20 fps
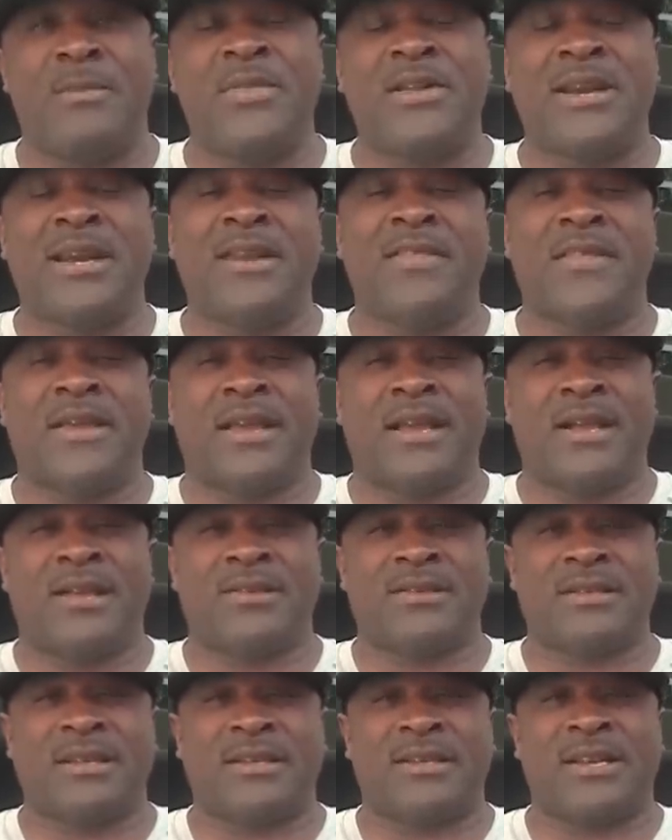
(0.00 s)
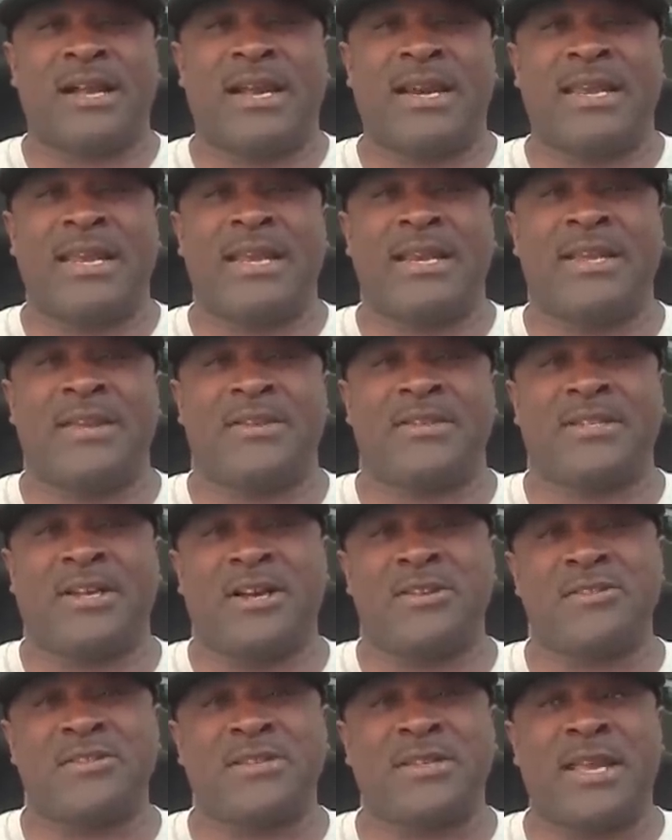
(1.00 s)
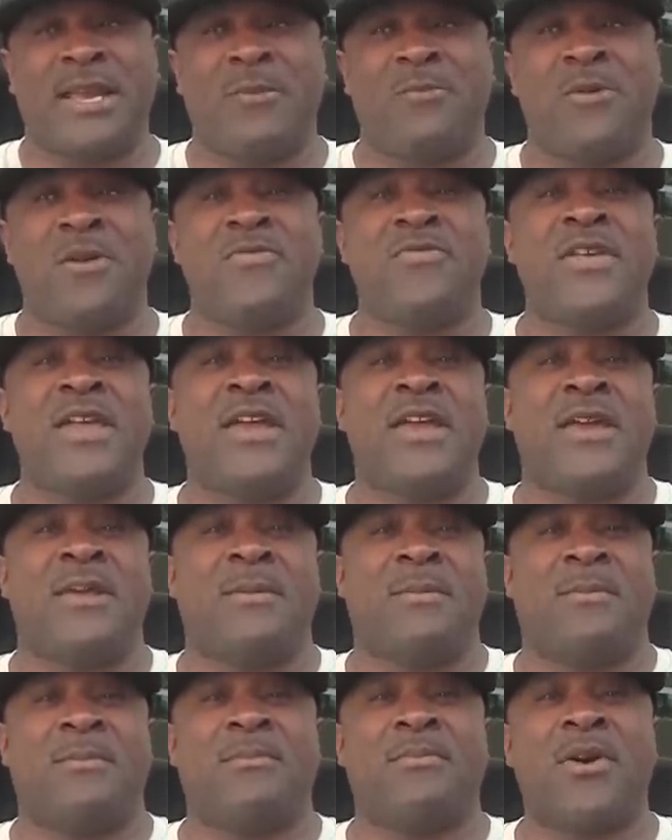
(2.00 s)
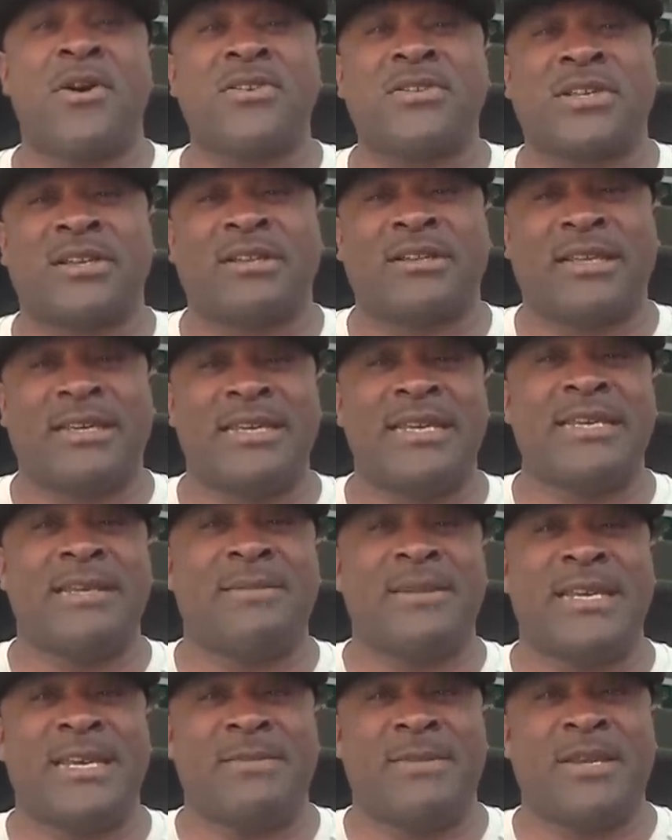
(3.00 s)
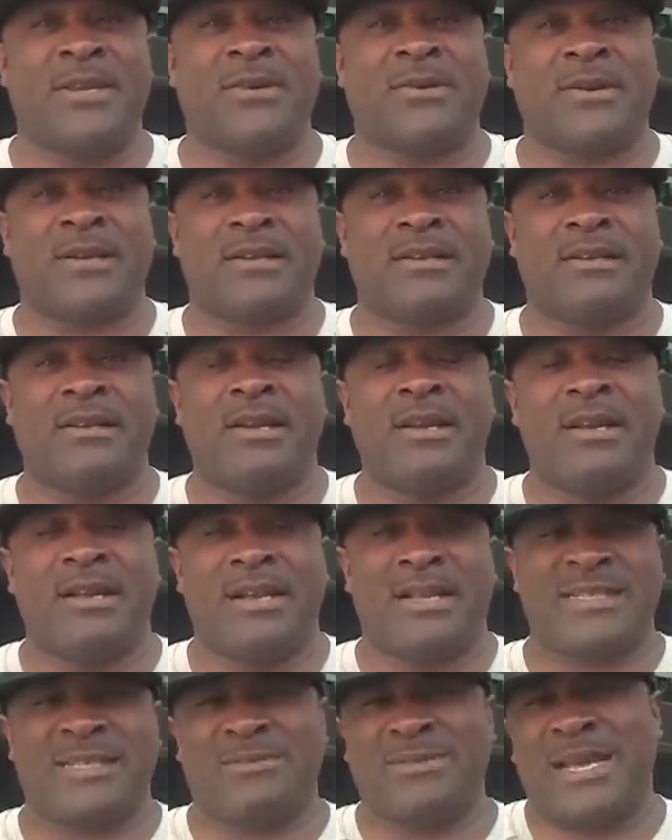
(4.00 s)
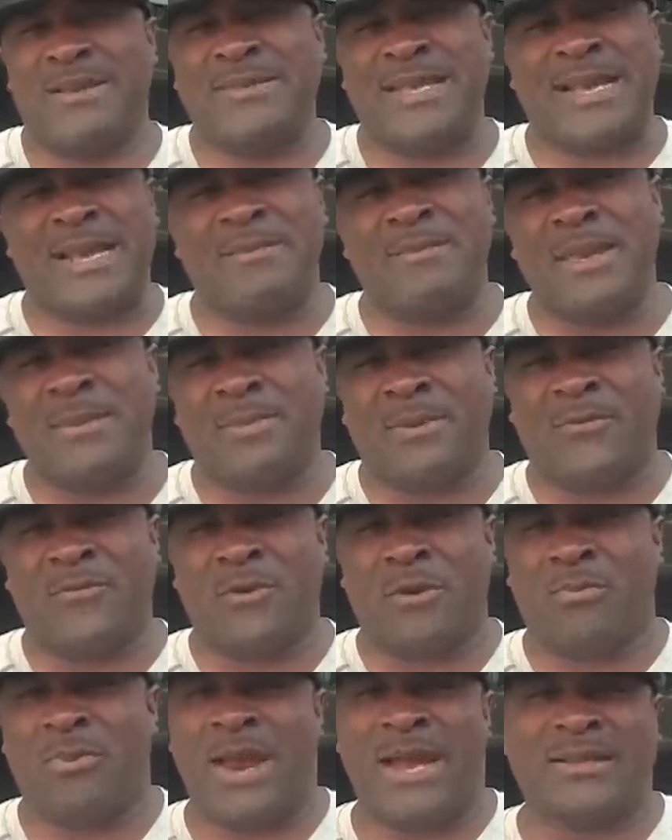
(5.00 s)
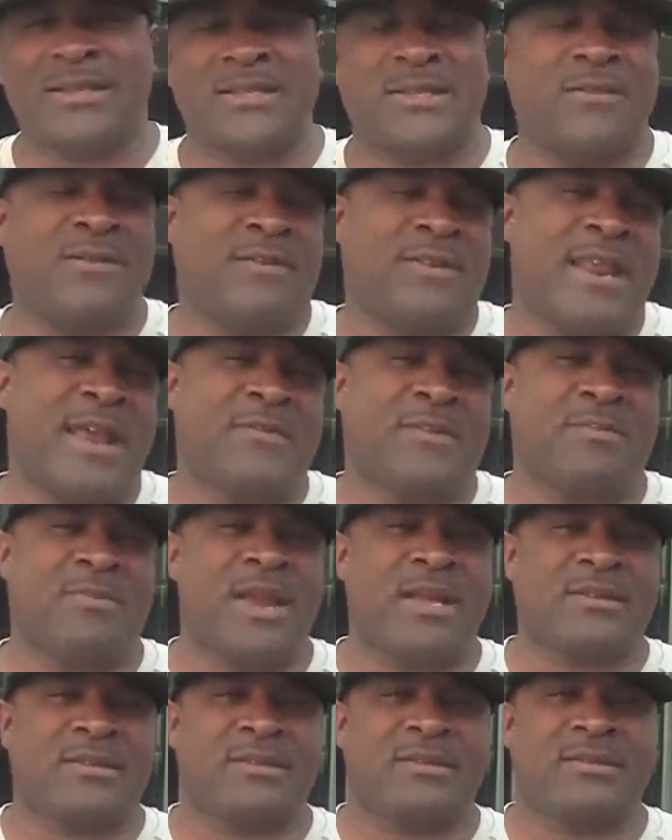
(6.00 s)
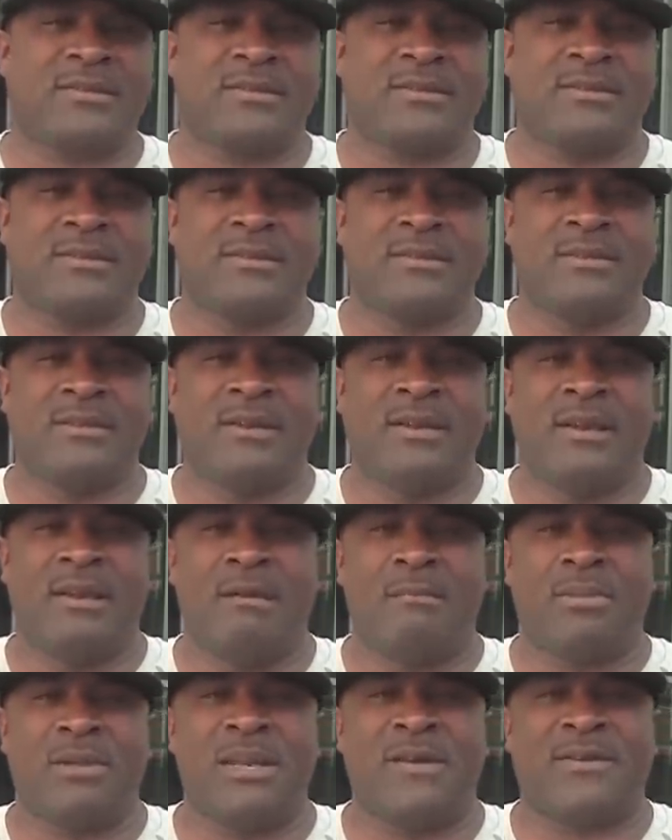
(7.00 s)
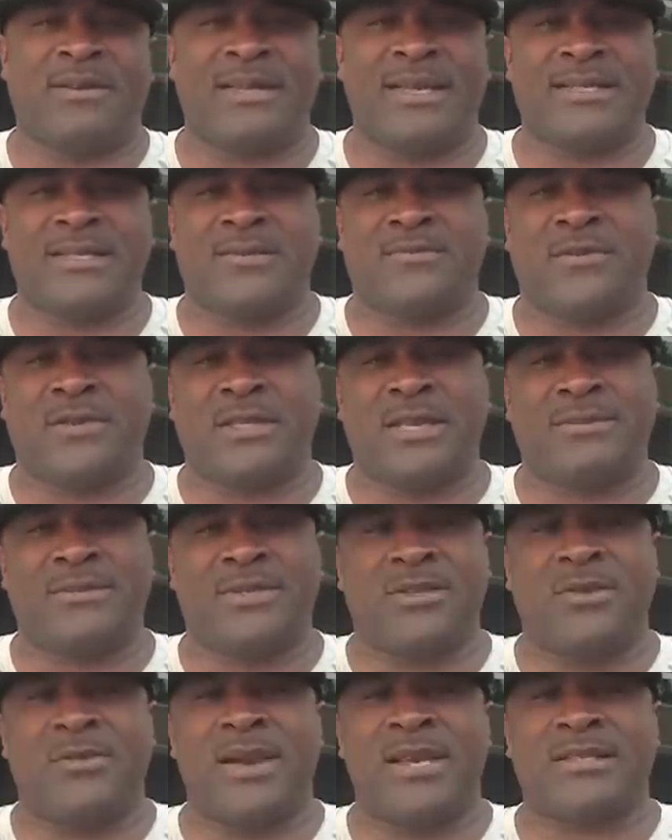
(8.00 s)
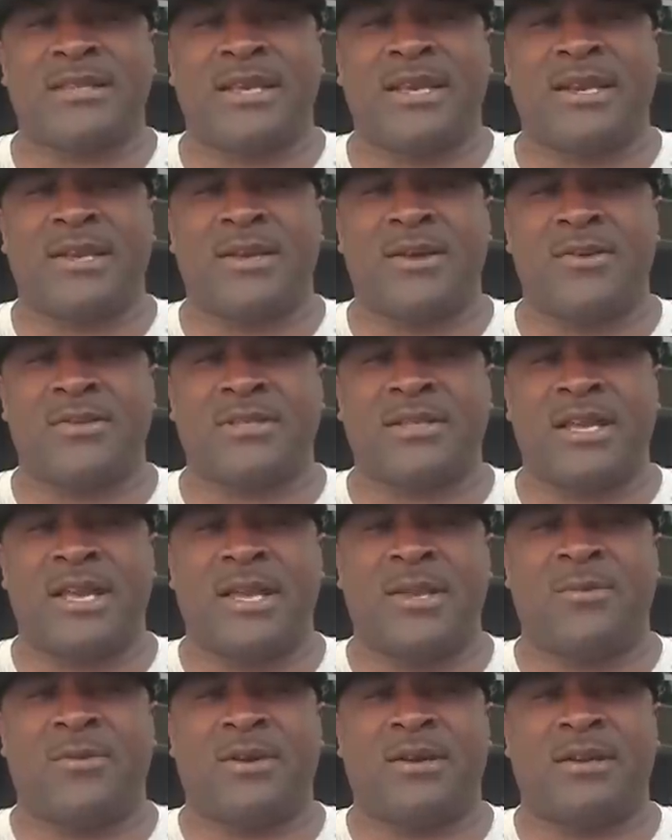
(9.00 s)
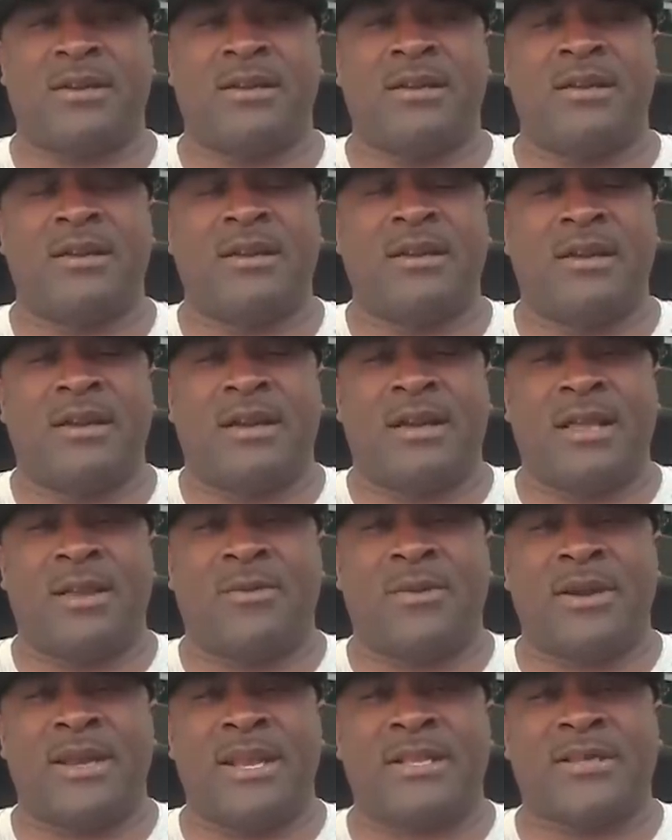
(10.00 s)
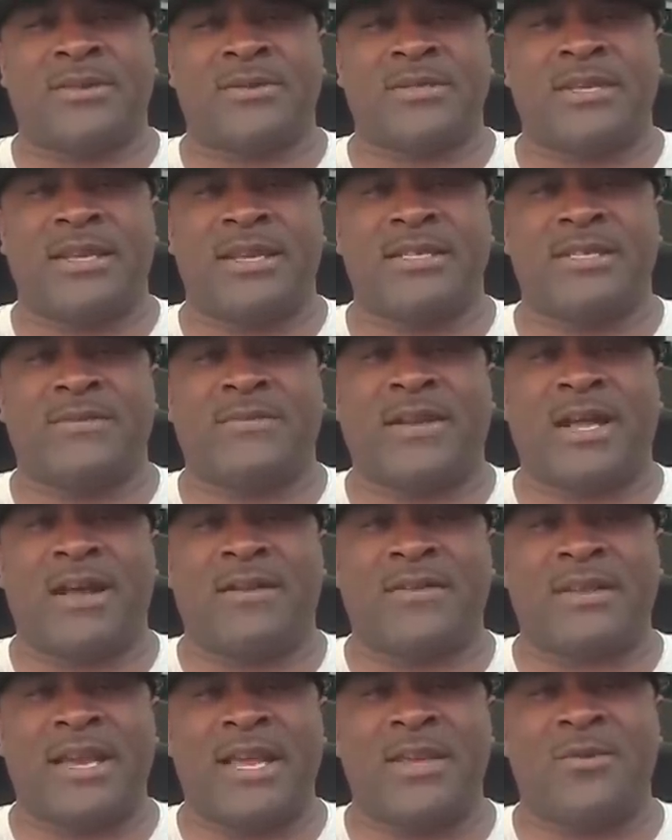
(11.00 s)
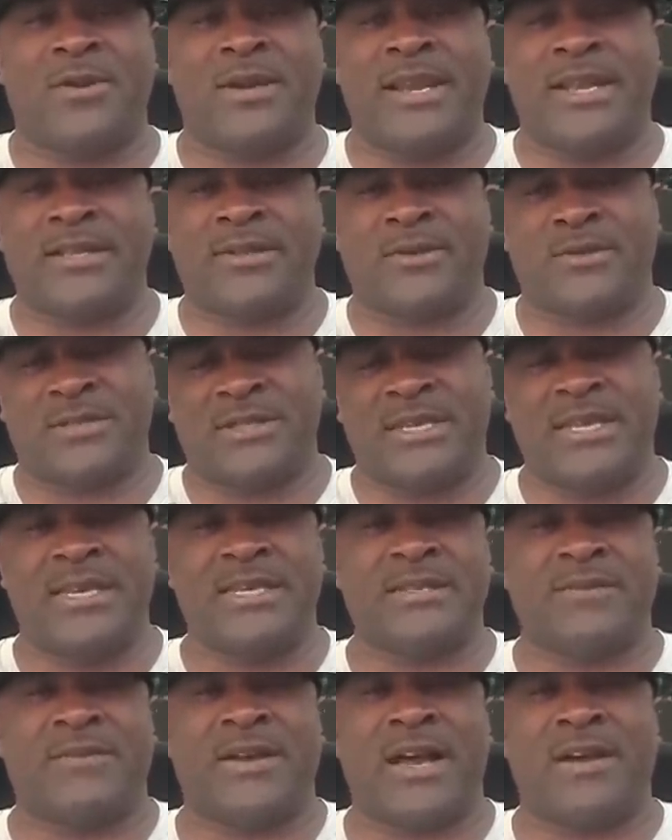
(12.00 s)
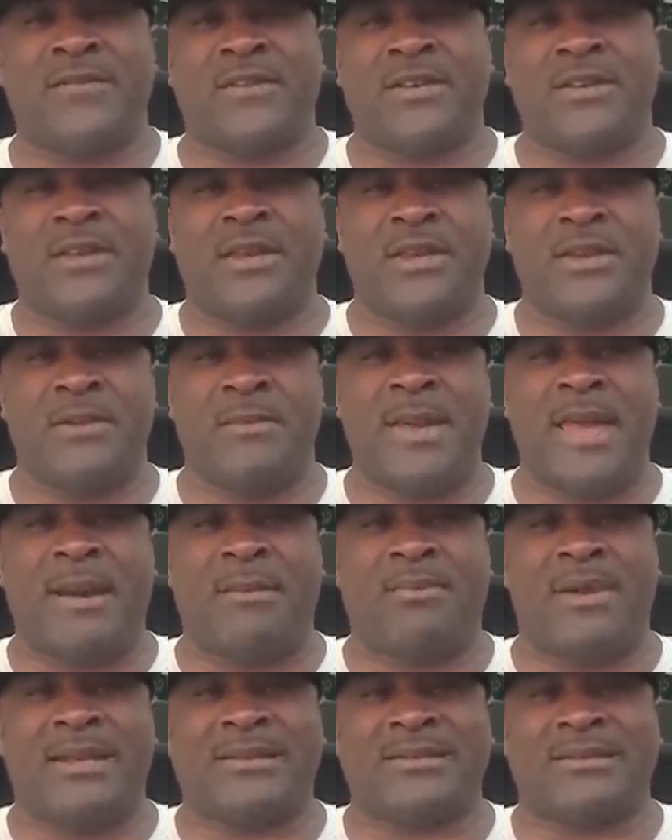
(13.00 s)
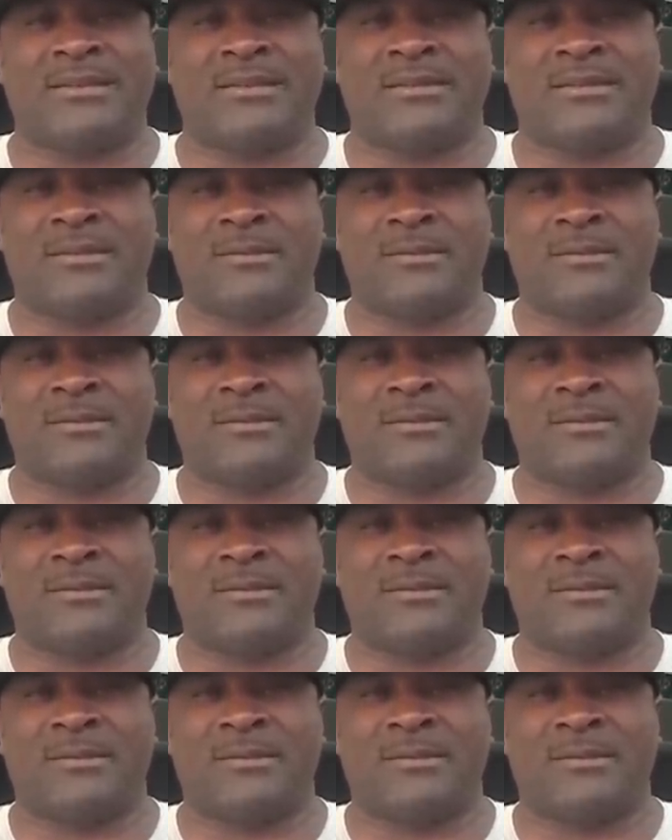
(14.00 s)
than anything else, and kind of getting hitters to understand what they personally need to be doing. And sometimes that could be before practice or even after practice. Nevertheless, it's really up to you as a hitting coach and how you want to get those kids involved and how you want to get those tees involved in your batting practices.